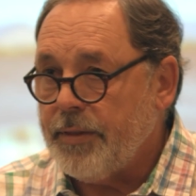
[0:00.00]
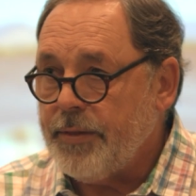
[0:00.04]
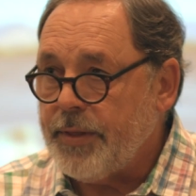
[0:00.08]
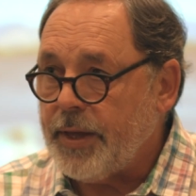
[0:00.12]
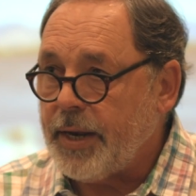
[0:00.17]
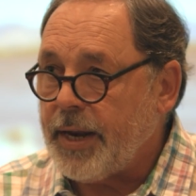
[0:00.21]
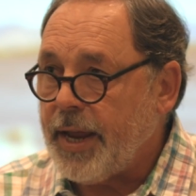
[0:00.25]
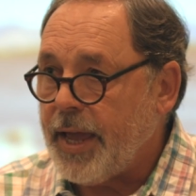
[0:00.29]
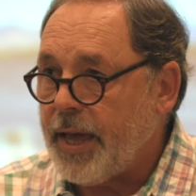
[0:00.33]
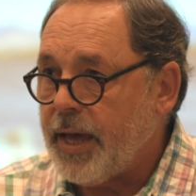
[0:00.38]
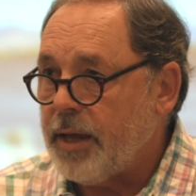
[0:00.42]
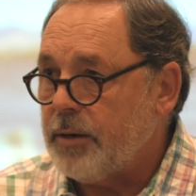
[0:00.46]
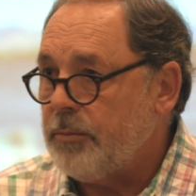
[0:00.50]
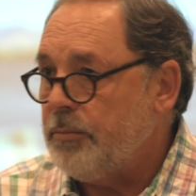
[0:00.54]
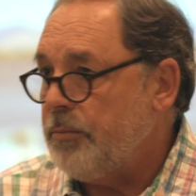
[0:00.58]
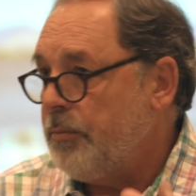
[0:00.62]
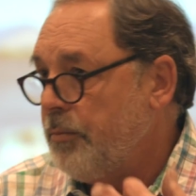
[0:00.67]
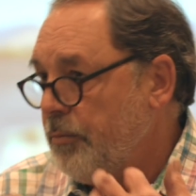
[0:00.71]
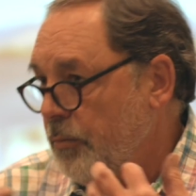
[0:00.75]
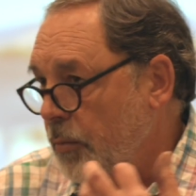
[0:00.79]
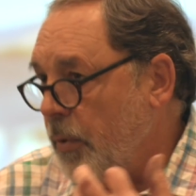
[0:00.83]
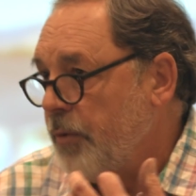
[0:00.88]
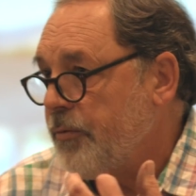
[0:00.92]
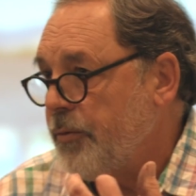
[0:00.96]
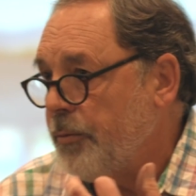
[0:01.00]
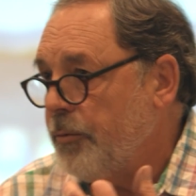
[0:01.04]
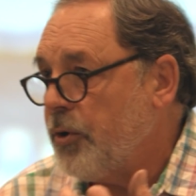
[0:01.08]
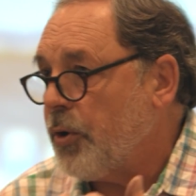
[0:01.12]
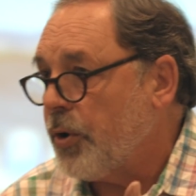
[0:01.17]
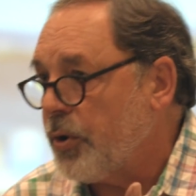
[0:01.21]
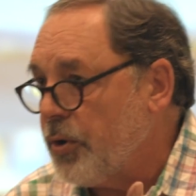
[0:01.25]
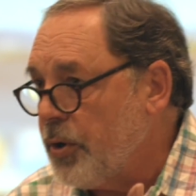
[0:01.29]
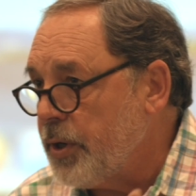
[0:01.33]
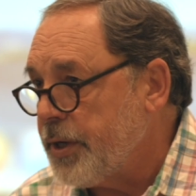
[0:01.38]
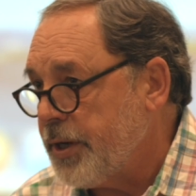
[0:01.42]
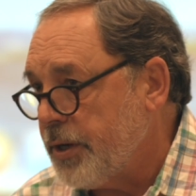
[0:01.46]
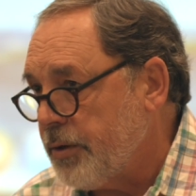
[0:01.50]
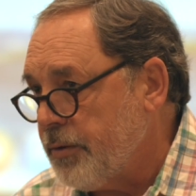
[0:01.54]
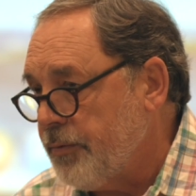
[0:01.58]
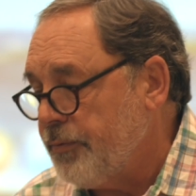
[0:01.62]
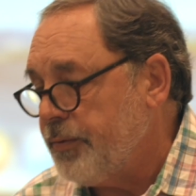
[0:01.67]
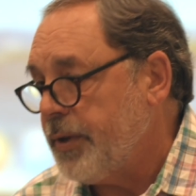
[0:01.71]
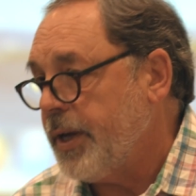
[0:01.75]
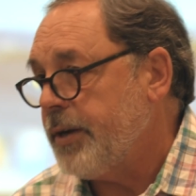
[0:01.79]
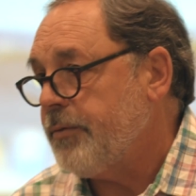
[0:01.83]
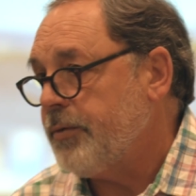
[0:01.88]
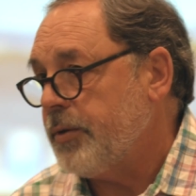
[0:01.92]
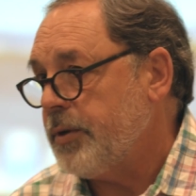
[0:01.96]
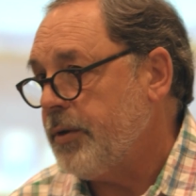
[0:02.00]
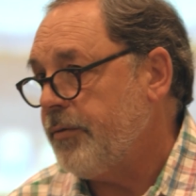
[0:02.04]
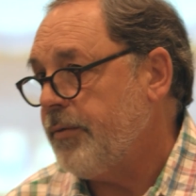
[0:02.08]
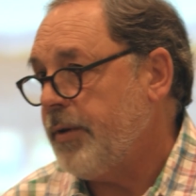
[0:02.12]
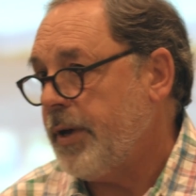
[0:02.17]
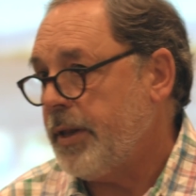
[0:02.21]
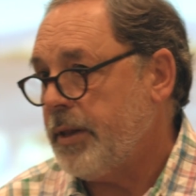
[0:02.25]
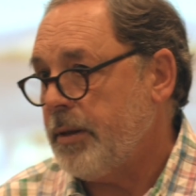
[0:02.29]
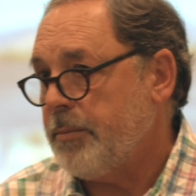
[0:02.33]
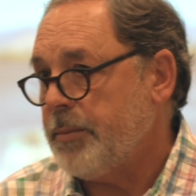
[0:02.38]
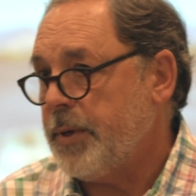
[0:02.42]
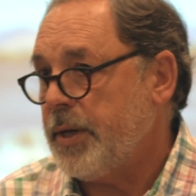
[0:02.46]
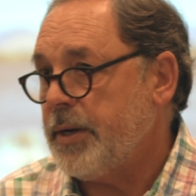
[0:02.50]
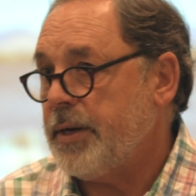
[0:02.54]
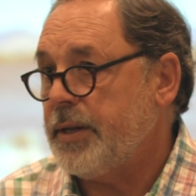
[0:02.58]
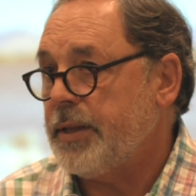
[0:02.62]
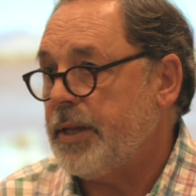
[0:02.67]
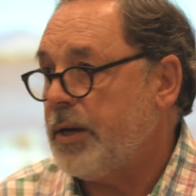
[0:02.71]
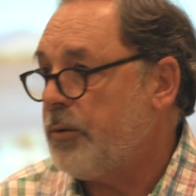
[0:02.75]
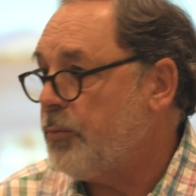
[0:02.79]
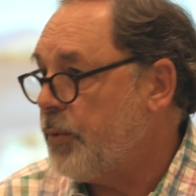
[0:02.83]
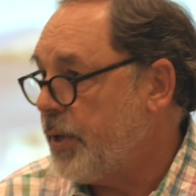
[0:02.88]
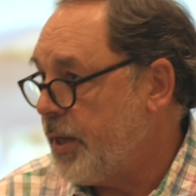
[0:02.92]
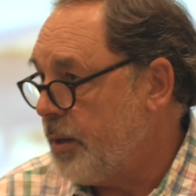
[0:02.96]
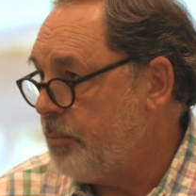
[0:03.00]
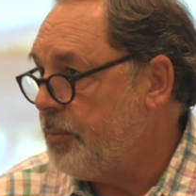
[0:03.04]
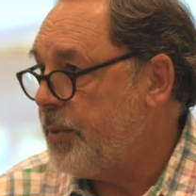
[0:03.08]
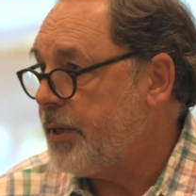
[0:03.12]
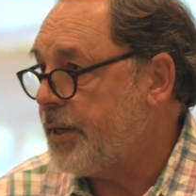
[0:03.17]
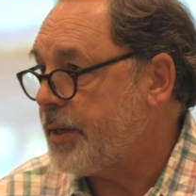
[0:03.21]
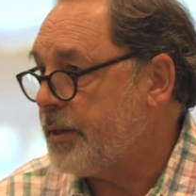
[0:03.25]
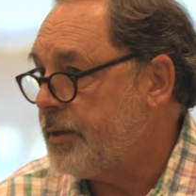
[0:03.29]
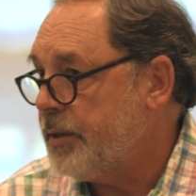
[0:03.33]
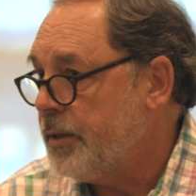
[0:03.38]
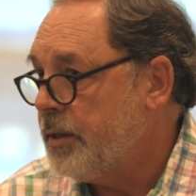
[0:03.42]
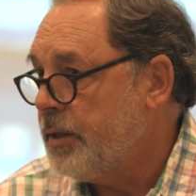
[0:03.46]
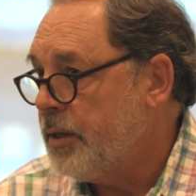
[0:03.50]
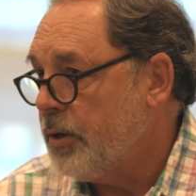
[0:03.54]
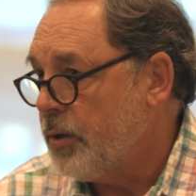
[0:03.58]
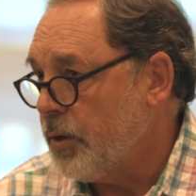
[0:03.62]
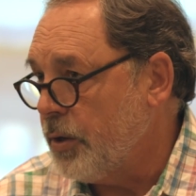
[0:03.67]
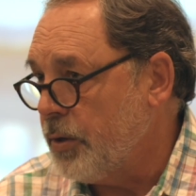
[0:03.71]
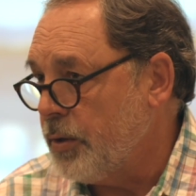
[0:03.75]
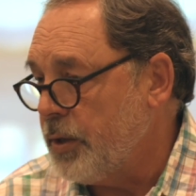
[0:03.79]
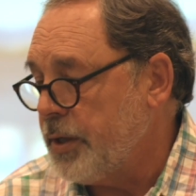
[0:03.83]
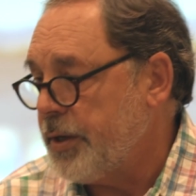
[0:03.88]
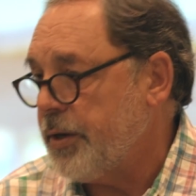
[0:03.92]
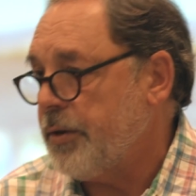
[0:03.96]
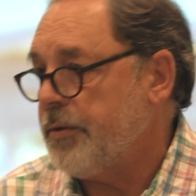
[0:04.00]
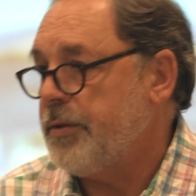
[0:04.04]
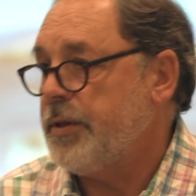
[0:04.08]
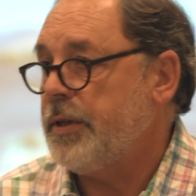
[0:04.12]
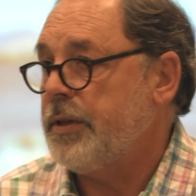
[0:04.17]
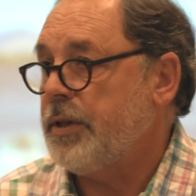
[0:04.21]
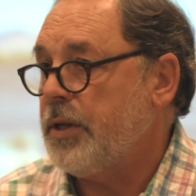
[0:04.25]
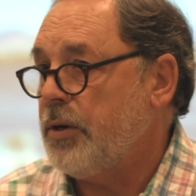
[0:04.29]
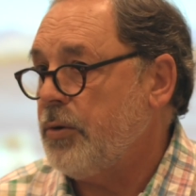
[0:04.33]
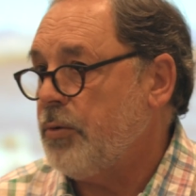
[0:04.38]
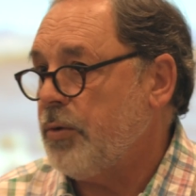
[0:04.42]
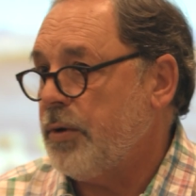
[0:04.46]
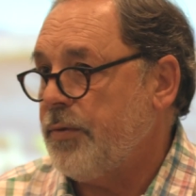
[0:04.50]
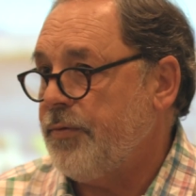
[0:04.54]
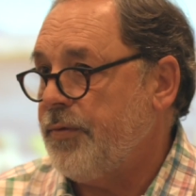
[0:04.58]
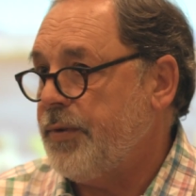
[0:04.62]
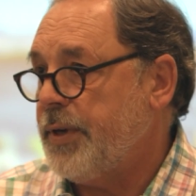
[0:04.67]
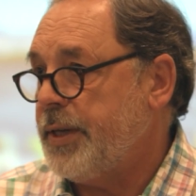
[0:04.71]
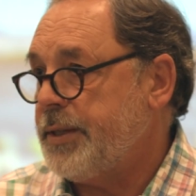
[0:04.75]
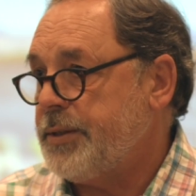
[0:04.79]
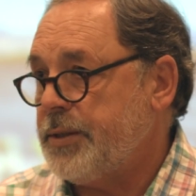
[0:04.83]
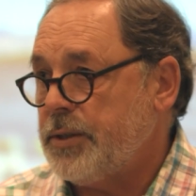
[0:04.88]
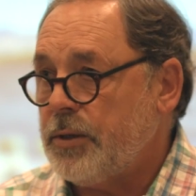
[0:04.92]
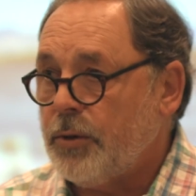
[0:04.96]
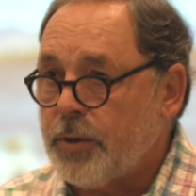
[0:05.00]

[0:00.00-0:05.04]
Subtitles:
that had earlier flavor development and that we had picked earlier than the north face.